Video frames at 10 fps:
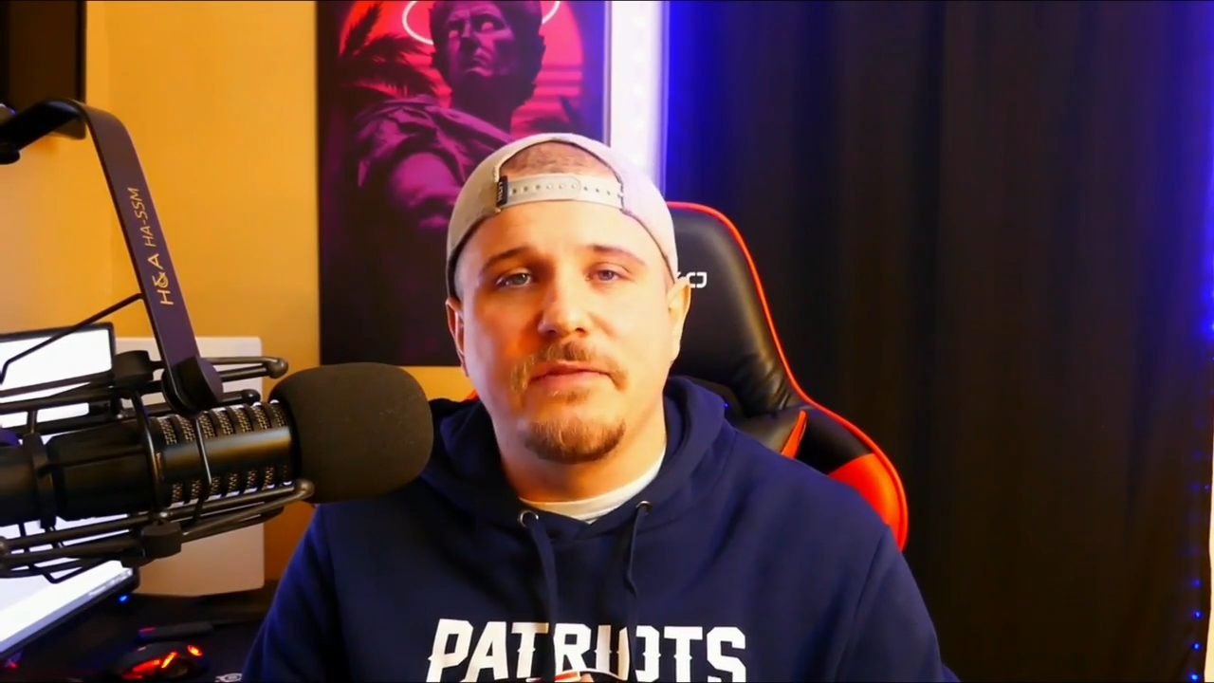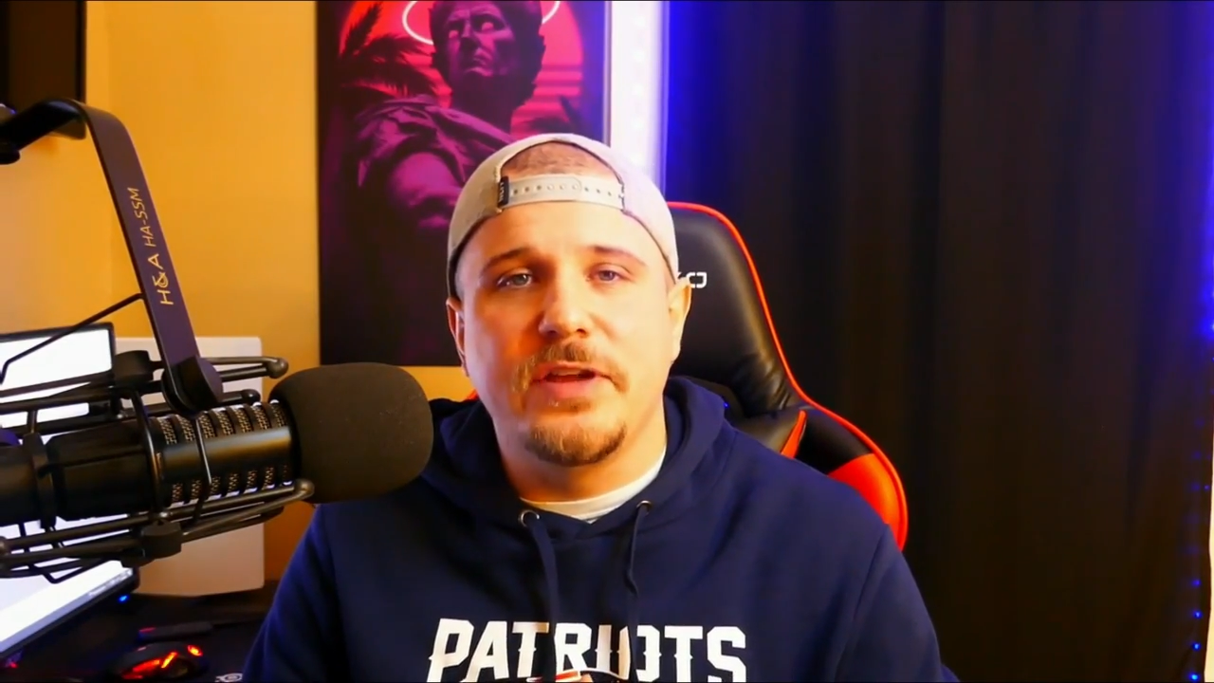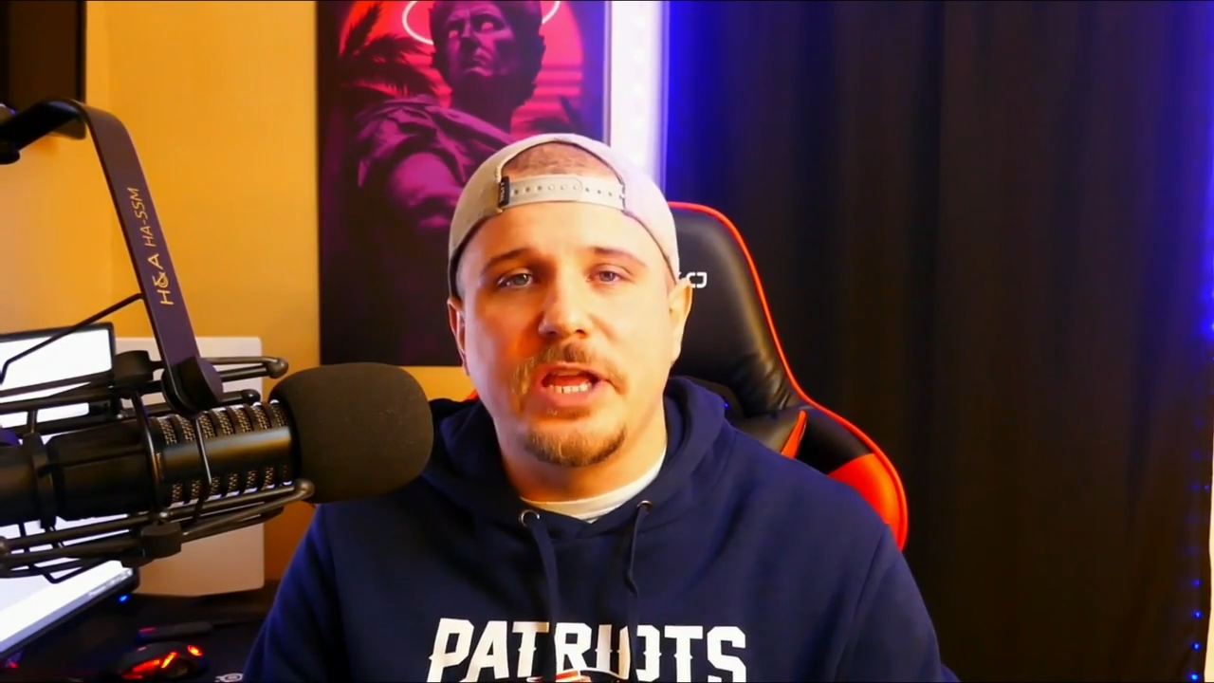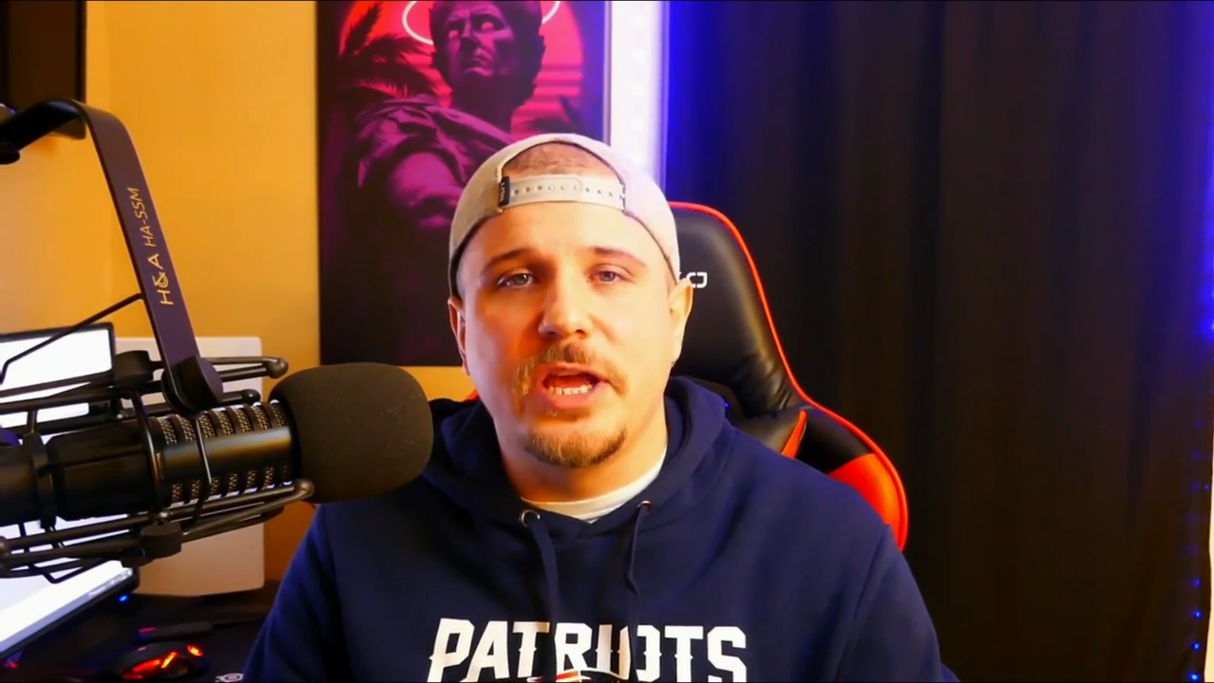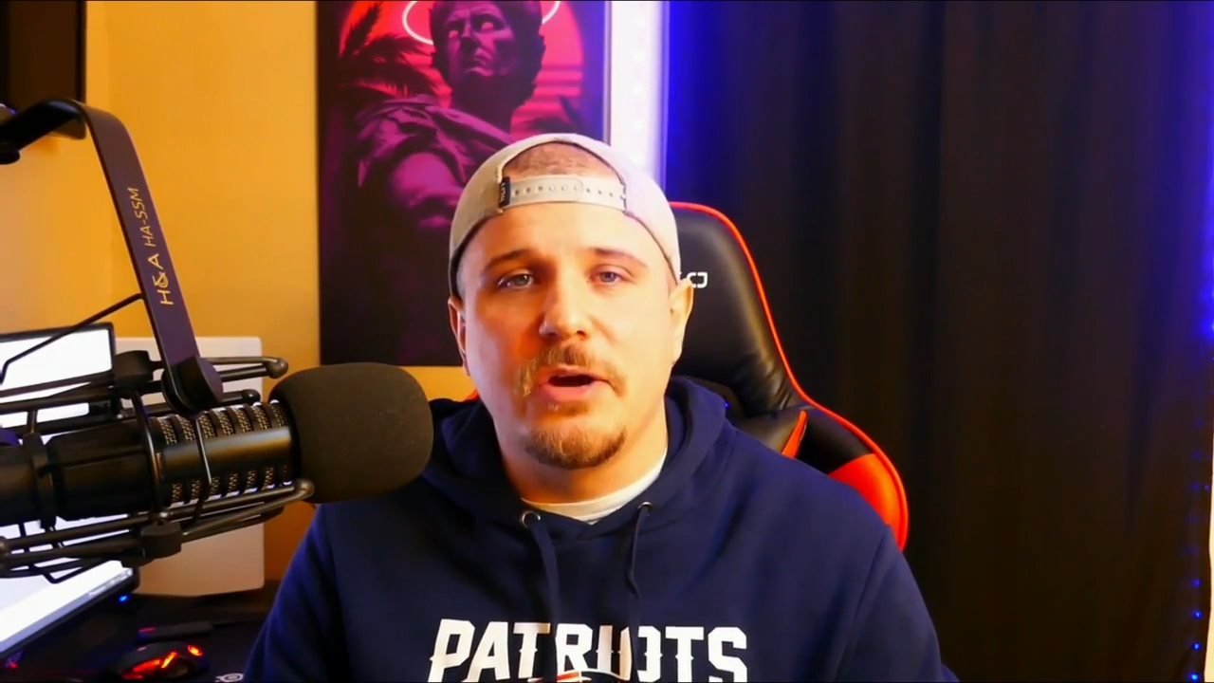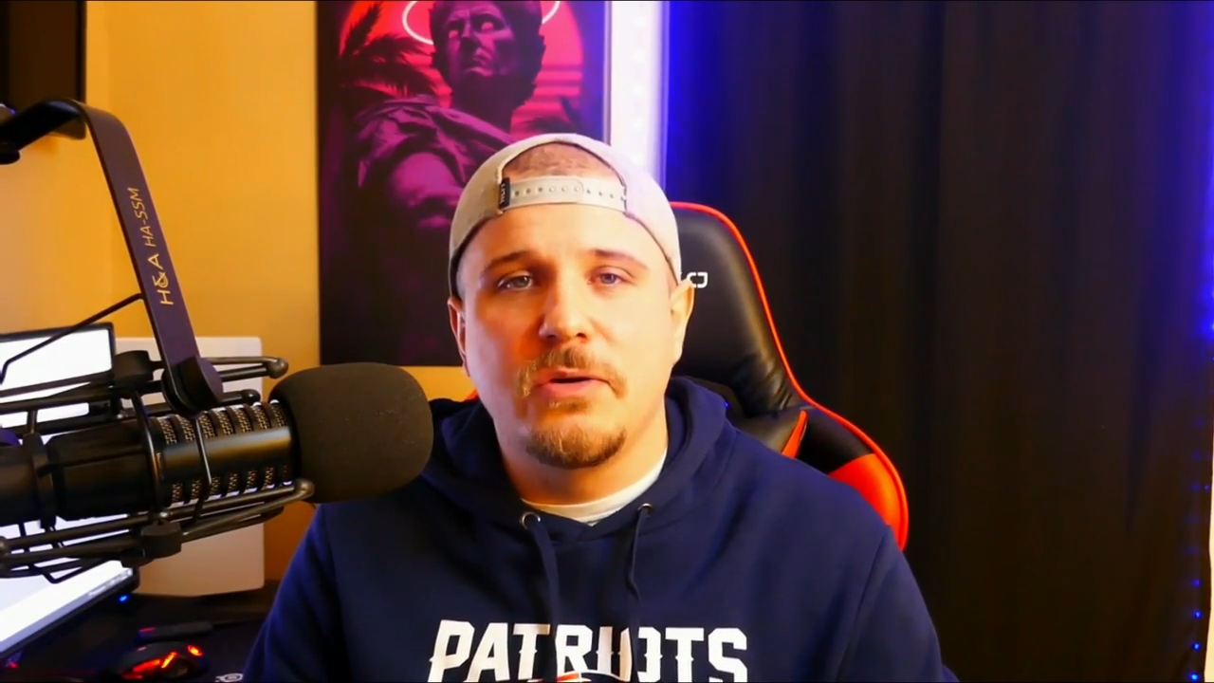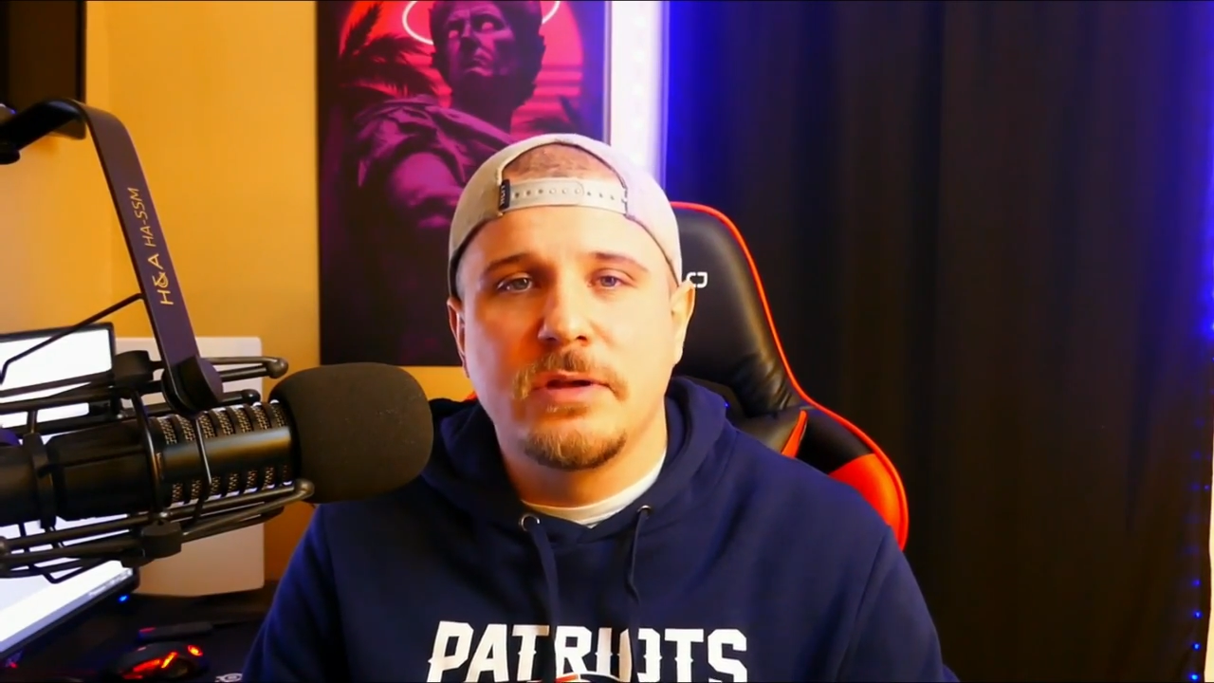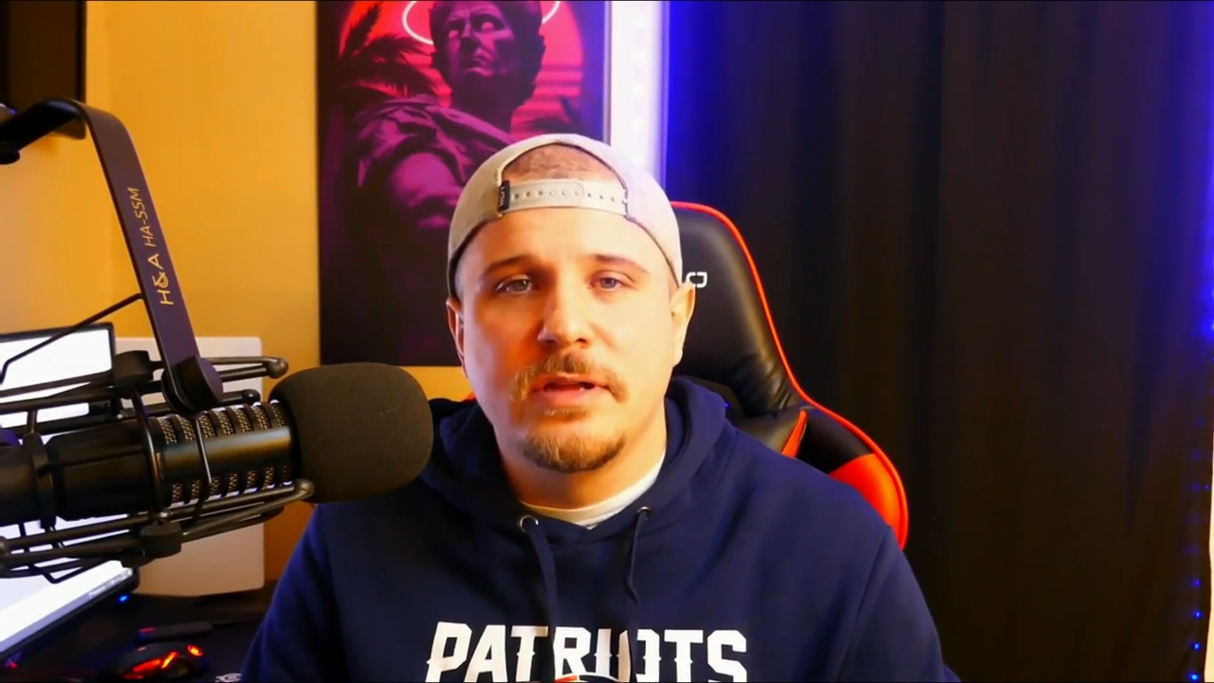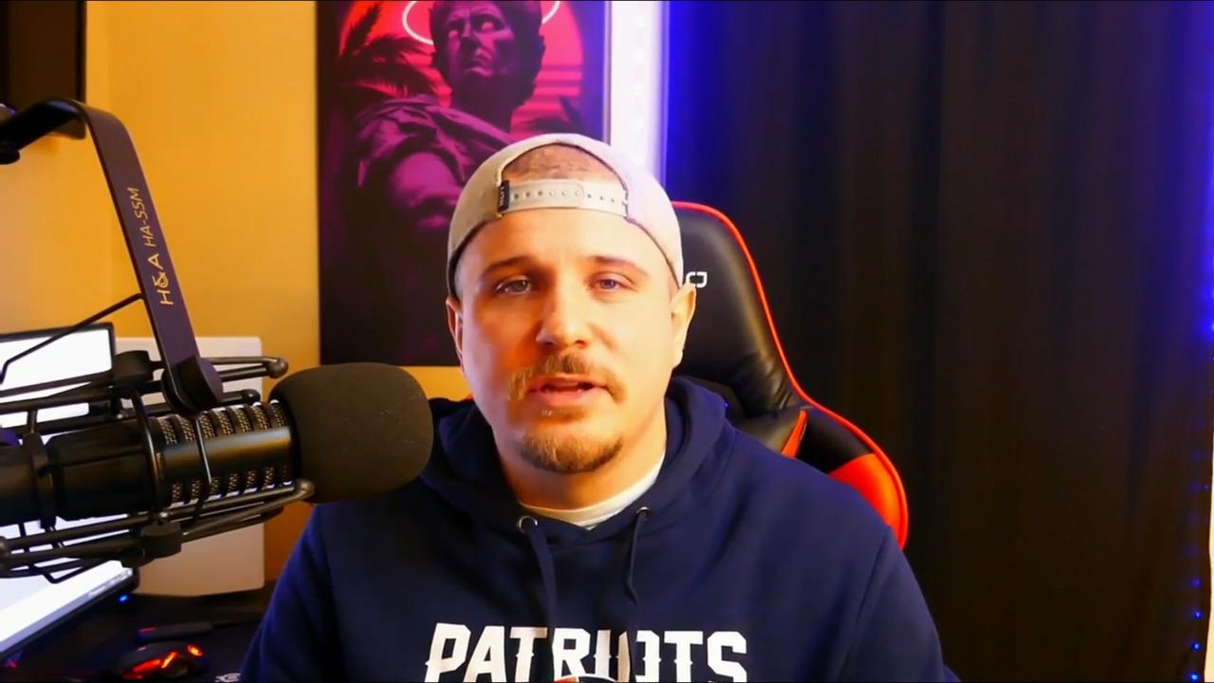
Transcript: of the video,